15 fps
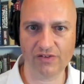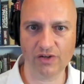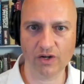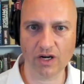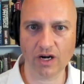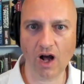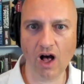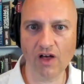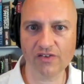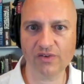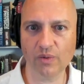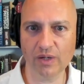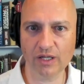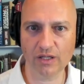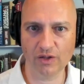You're going to also
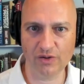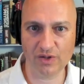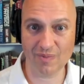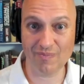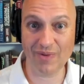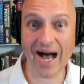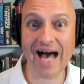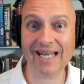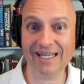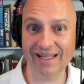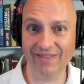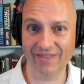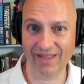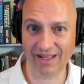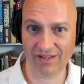include your body in
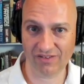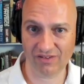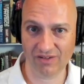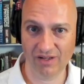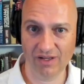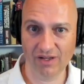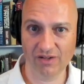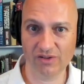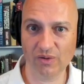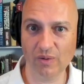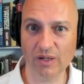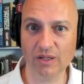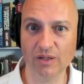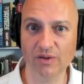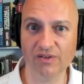this. So
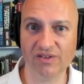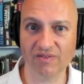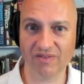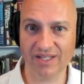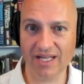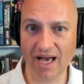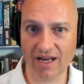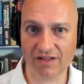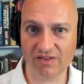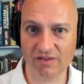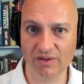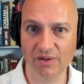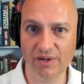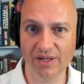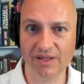inclusively, not
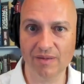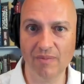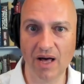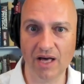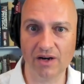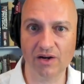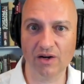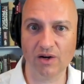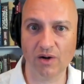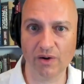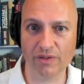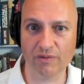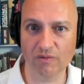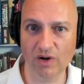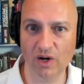excluding the monitor or
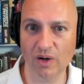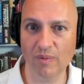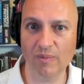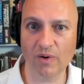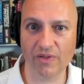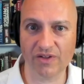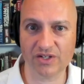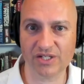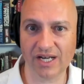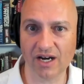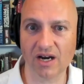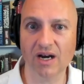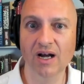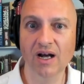the room or the chair.